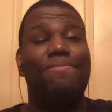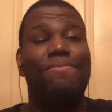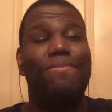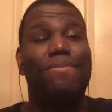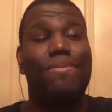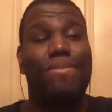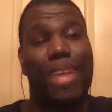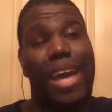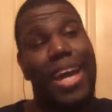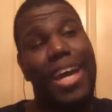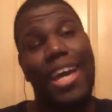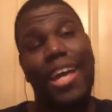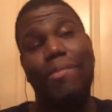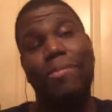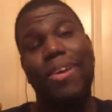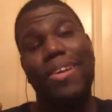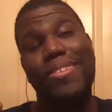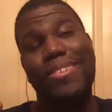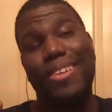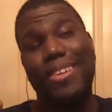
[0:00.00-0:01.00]
anime
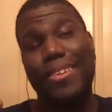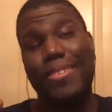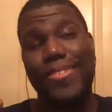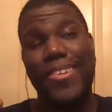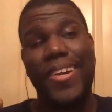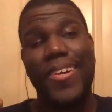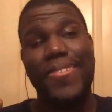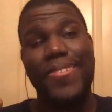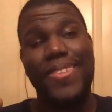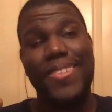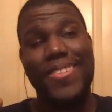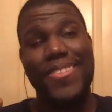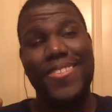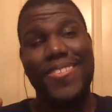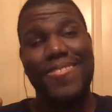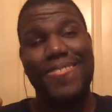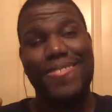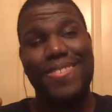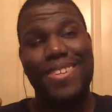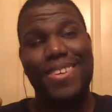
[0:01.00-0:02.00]
is getting a second
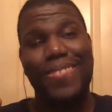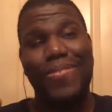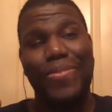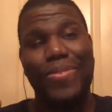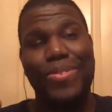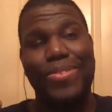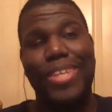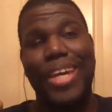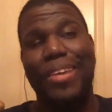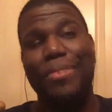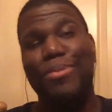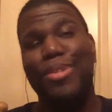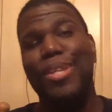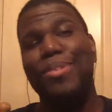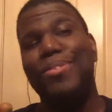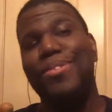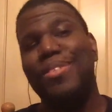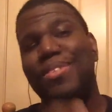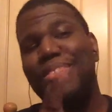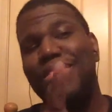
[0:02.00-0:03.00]

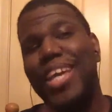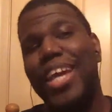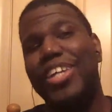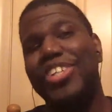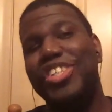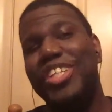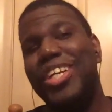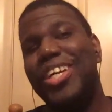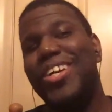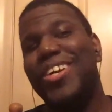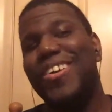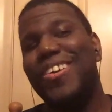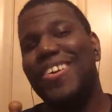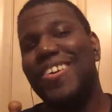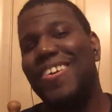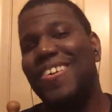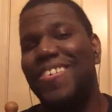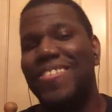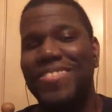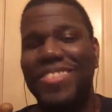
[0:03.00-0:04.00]
season next year.
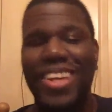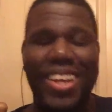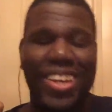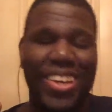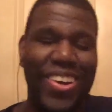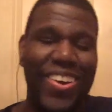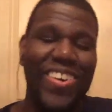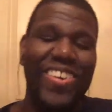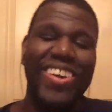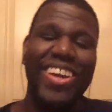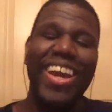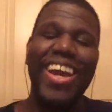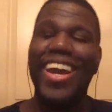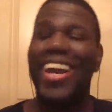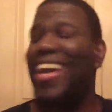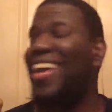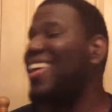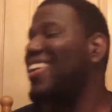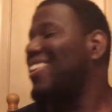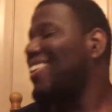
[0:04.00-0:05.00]
And I was like,
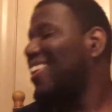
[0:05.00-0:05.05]
okay.